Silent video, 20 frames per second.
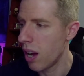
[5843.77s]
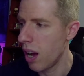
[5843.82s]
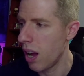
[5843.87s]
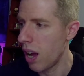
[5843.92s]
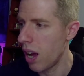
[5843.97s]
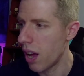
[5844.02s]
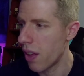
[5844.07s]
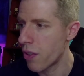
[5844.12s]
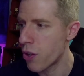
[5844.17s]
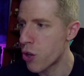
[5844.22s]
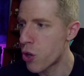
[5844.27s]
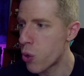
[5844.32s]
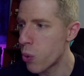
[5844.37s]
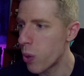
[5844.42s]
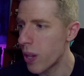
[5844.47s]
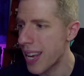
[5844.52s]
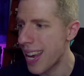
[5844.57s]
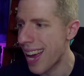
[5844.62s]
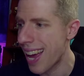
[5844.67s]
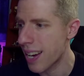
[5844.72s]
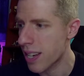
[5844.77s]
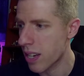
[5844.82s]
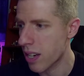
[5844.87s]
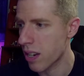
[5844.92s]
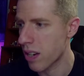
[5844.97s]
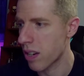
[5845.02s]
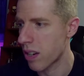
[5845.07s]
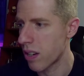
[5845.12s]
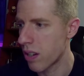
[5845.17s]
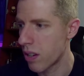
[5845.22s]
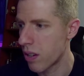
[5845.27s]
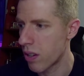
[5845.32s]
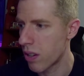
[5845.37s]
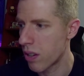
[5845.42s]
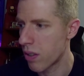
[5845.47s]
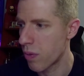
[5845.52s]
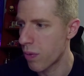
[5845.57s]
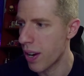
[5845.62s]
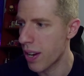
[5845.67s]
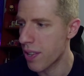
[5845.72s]
Uh, the Juliet.
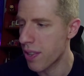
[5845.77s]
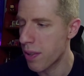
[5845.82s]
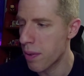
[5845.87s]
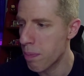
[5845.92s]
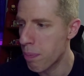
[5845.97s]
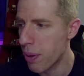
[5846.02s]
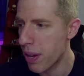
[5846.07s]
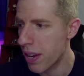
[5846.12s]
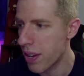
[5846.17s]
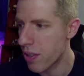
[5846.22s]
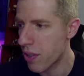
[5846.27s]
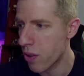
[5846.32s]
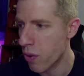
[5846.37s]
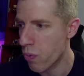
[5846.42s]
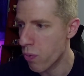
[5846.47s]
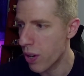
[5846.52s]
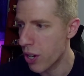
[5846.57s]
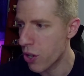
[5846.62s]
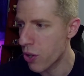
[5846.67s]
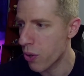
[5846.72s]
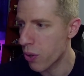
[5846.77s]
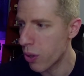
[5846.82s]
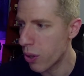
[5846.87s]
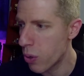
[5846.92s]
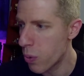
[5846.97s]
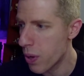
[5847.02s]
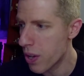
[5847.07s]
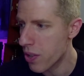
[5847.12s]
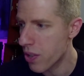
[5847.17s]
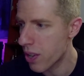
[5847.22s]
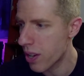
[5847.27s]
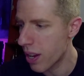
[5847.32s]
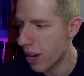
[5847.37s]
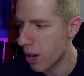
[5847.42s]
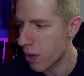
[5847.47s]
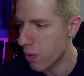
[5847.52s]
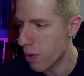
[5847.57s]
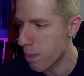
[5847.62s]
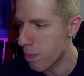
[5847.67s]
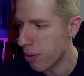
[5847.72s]
Rest in peace, Richard Lewis, an
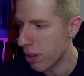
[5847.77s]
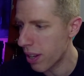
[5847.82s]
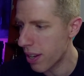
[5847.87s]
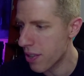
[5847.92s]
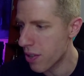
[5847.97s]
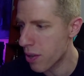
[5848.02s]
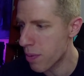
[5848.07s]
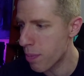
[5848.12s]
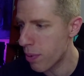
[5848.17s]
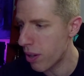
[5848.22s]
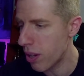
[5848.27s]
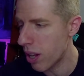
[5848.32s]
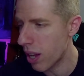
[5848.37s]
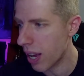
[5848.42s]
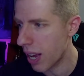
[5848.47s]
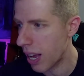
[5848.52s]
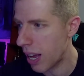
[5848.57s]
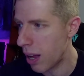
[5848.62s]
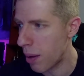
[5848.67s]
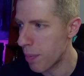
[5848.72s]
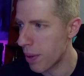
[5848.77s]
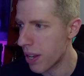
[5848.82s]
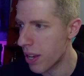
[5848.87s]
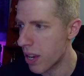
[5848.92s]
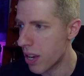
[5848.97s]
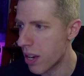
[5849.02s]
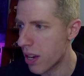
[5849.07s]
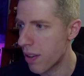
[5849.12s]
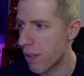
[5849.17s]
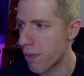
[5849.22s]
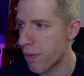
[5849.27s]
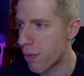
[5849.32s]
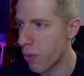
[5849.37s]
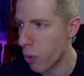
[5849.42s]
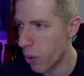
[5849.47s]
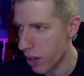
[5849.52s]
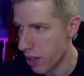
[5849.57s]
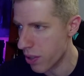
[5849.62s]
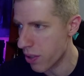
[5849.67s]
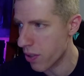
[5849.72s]
irreplaceable comedy
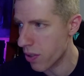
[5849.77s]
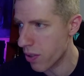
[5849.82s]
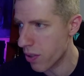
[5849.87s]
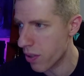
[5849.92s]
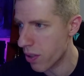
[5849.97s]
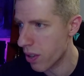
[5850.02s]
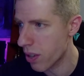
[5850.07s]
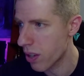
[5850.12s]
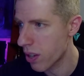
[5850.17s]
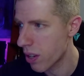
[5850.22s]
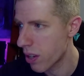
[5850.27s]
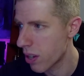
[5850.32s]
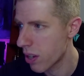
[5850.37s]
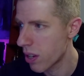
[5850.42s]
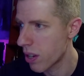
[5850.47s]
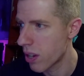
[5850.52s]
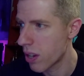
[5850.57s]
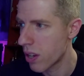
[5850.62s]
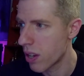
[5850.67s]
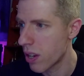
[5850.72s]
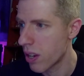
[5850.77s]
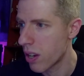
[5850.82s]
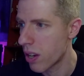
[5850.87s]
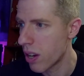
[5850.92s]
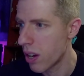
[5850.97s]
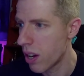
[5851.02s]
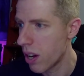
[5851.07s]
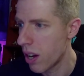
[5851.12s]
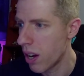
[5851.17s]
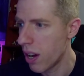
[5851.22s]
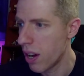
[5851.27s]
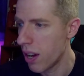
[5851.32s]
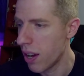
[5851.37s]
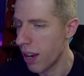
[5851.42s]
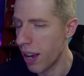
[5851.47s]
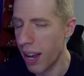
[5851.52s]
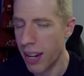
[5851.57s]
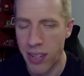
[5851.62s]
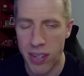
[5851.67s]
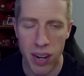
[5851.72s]
voice.
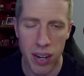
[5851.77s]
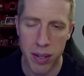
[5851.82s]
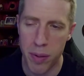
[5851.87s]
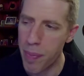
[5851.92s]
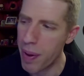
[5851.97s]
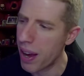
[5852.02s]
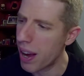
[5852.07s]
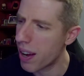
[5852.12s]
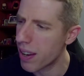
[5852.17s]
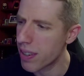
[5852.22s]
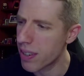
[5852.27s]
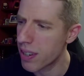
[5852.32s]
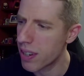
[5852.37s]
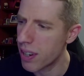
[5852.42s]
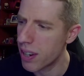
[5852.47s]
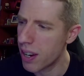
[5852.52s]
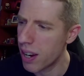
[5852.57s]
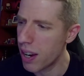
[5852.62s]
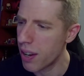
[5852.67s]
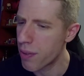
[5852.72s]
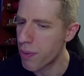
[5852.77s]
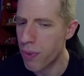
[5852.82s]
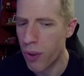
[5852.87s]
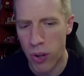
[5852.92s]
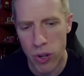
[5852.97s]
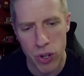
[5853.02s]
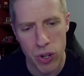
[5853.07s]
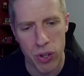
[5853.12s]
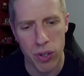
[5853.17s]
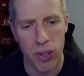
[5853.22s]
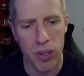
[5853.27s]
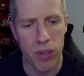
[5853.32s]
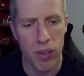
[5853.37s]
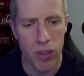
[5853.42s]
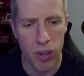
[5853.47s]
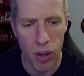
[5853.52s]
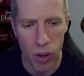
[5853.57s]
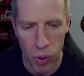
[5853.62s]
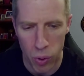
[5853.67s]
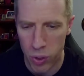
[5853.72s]
Yeah, I talked about uh, Virgil
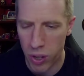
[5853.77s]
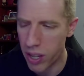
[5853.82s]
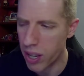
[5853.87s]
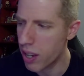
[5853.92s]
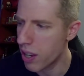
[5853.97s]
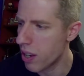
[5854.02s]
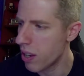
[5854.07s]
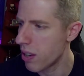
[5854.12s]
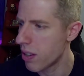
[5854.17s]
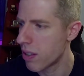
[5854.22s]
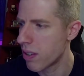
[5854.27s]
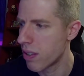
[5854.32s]
Foley